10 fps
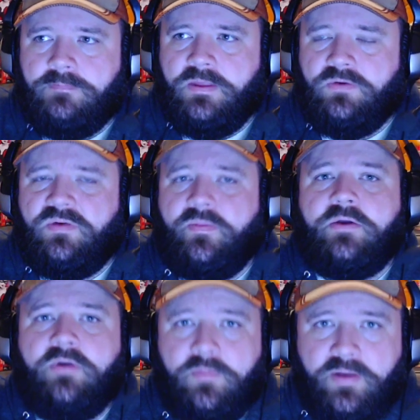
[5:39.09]
It was at my
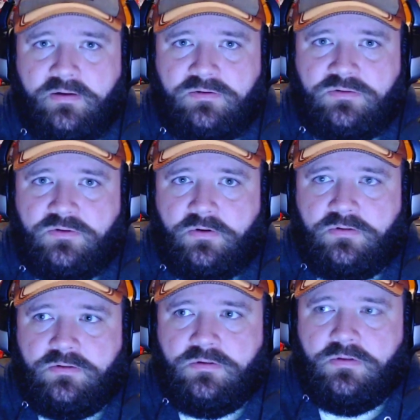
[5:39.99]
grandparents'
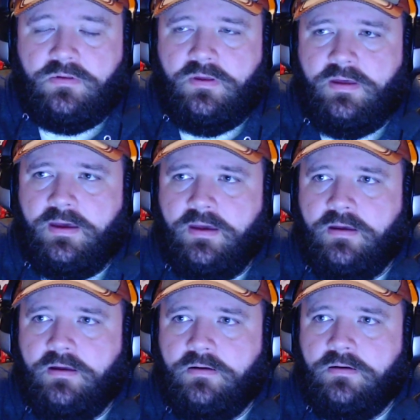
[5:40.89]
church,
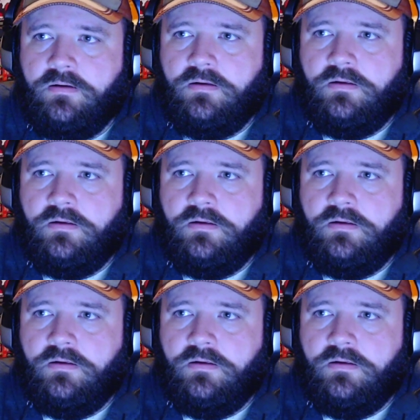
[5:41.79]
and